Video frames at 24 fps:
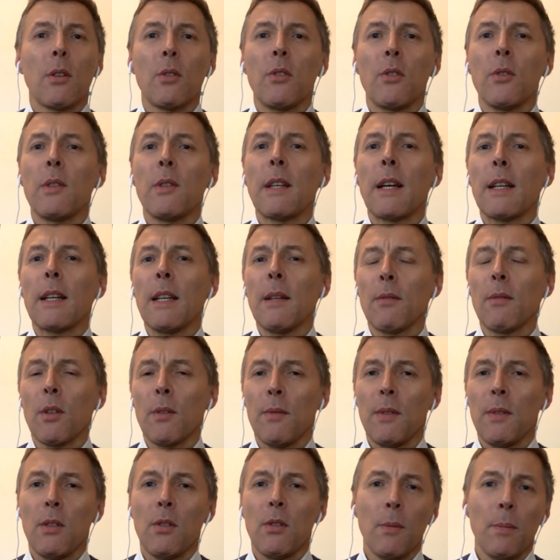today, what
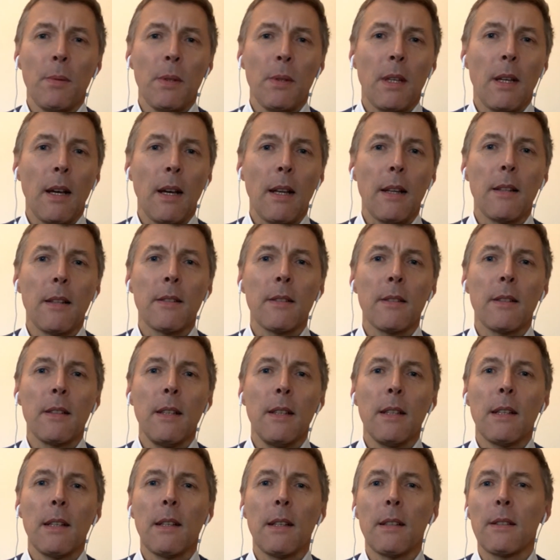we typically see
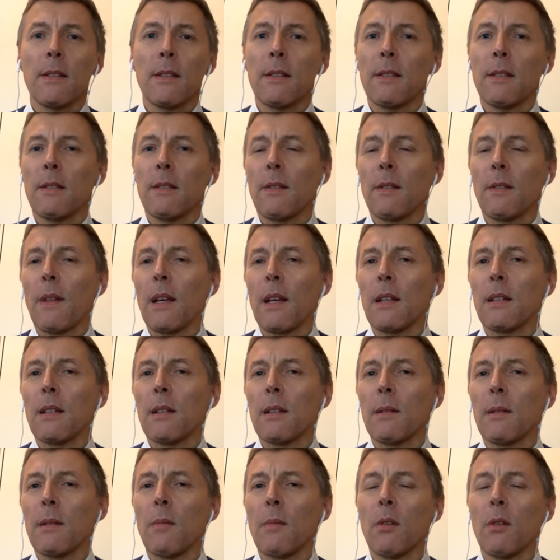is that
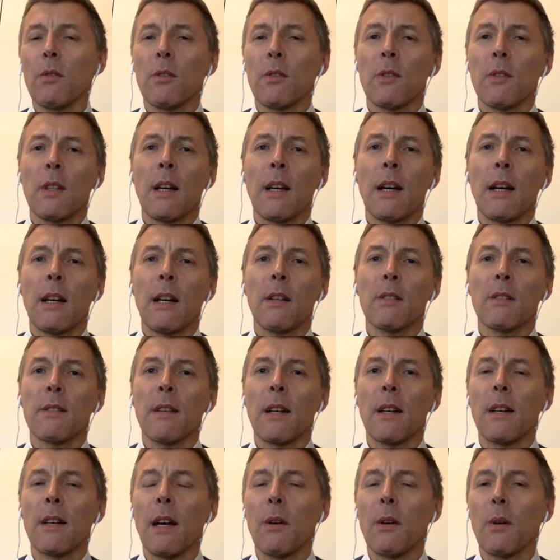uh, most cars
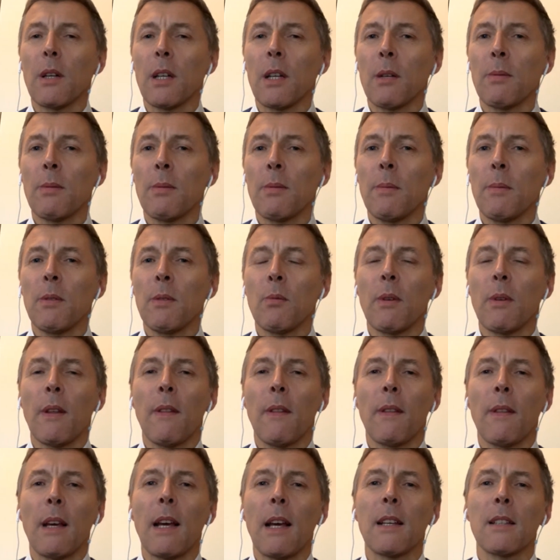are now equipped
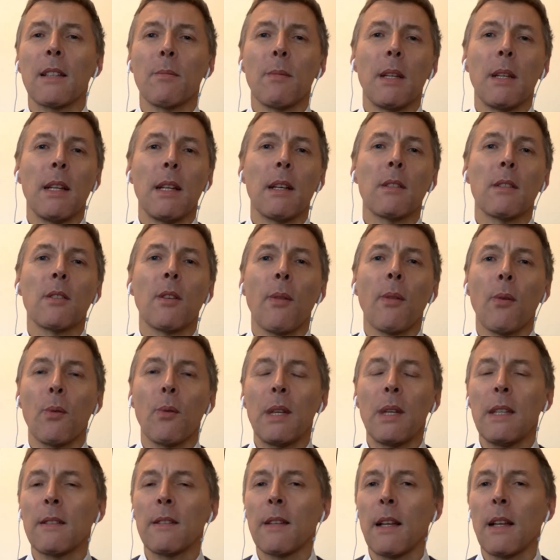with as many as
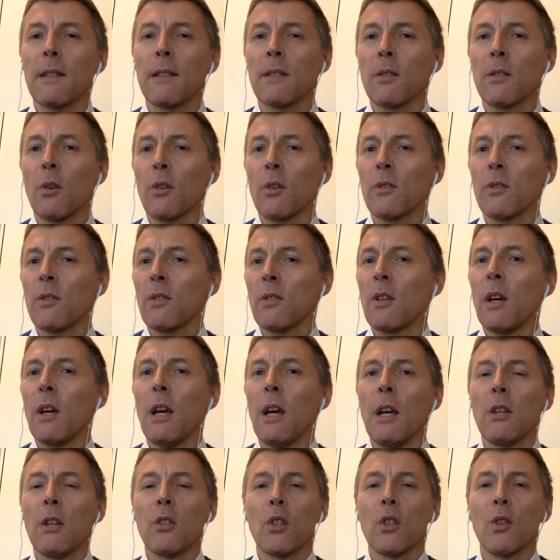three sensors.
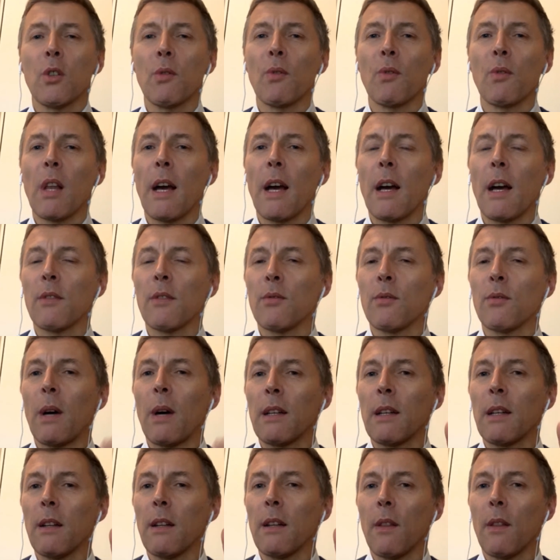So you will have
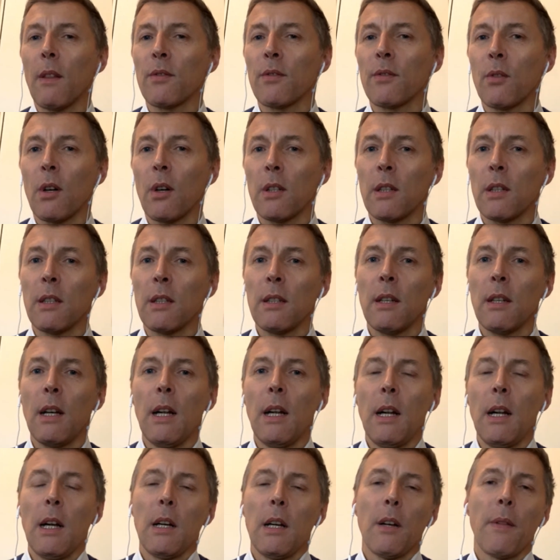one in the front
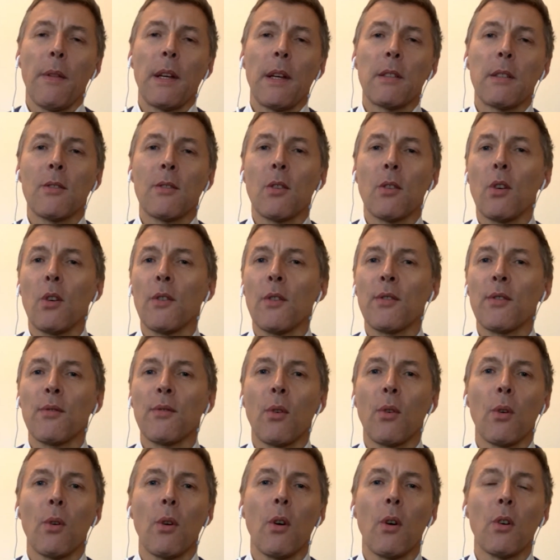that serves
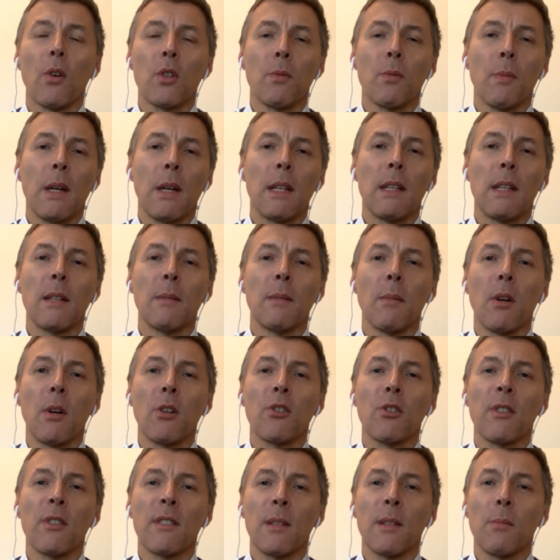for automated
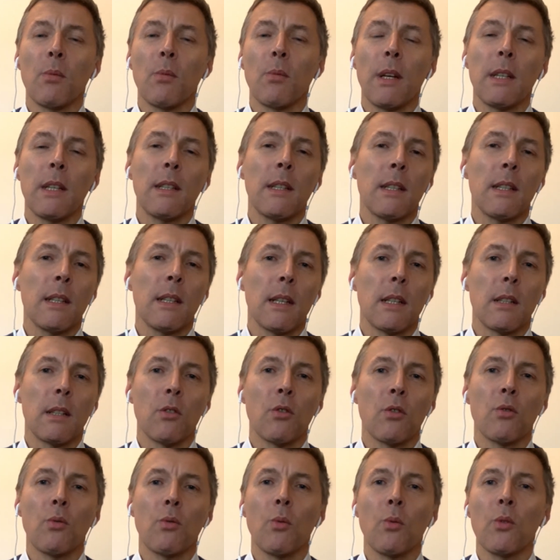emergency braking
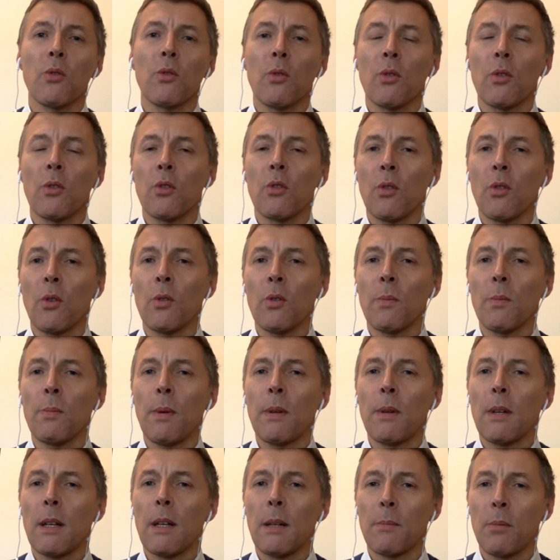and cruise control
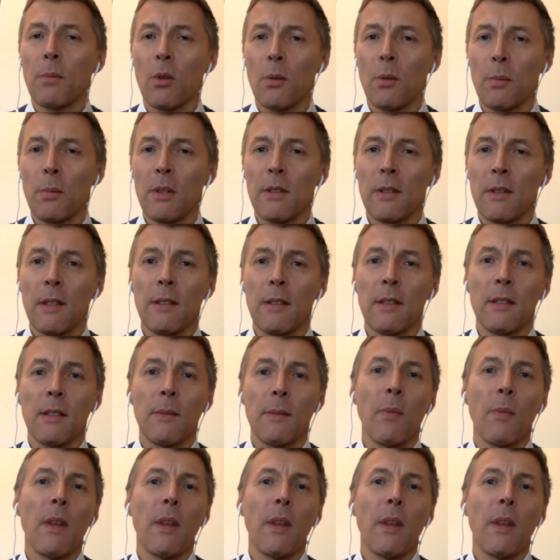uh, purposes.